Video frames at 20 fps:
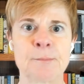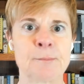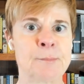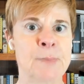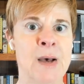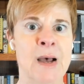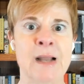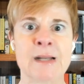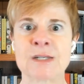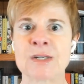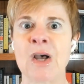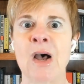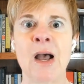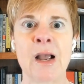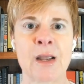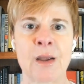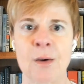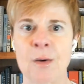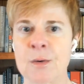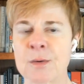buy
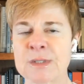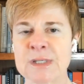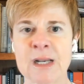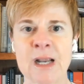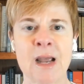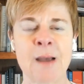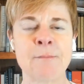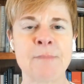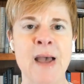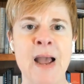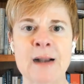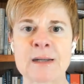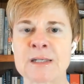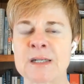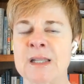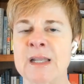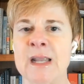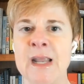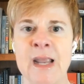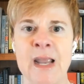tacos and come back
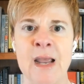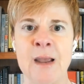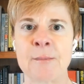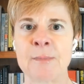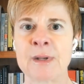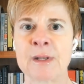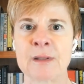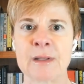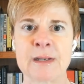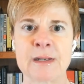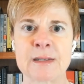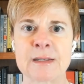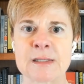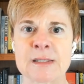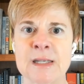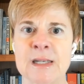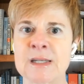to the ambulance